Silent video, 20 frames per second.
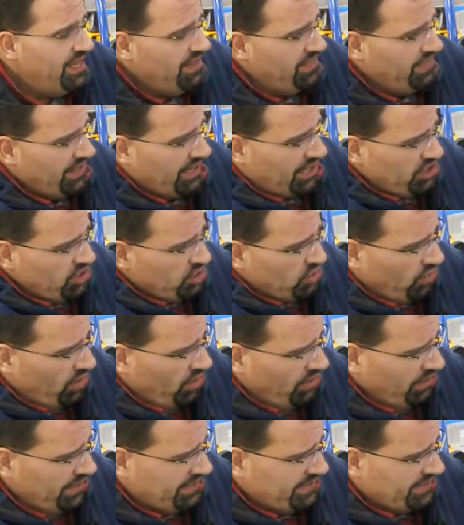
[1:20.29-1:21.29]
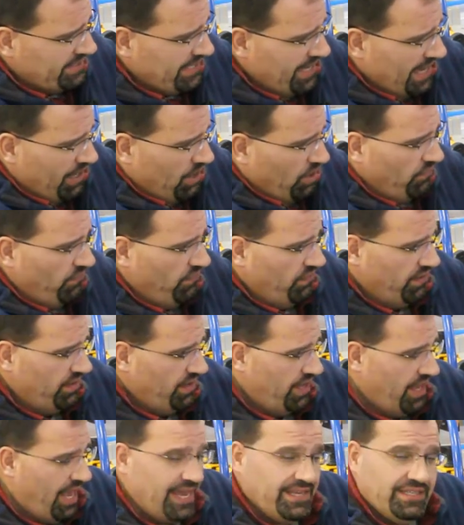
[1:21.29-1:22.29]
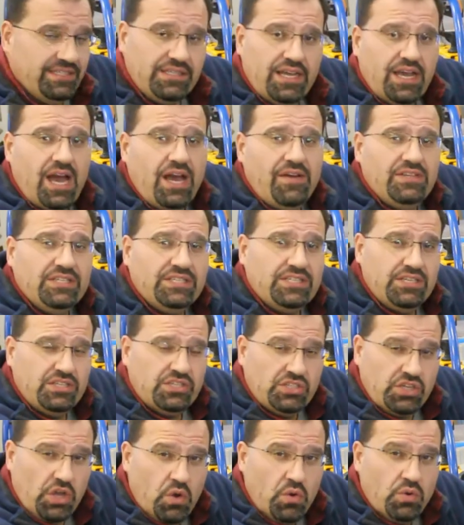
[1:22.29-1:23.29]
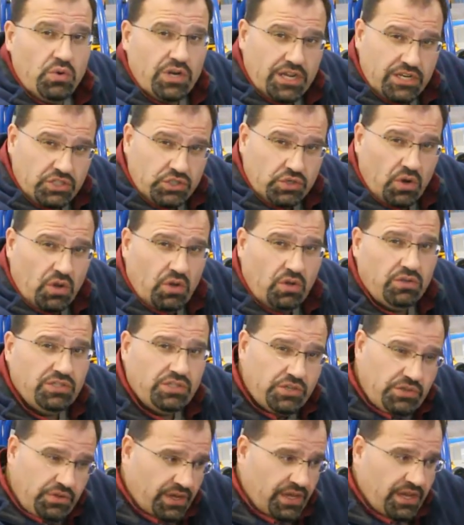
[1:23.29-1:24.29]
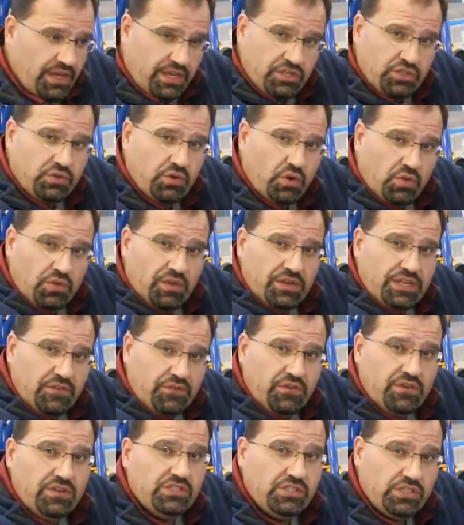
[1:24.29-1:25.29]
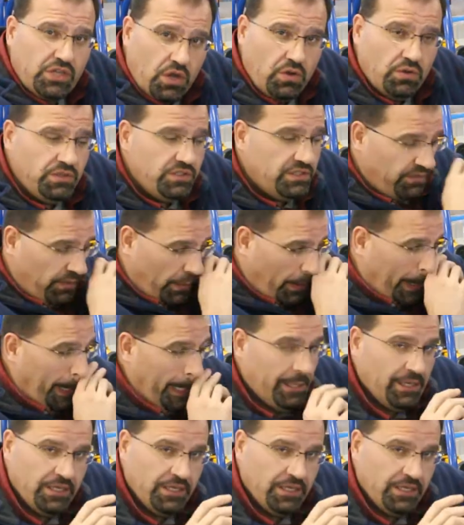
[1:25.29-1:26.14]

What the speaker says: The control itself has obviously zone control, so you can control the different zones for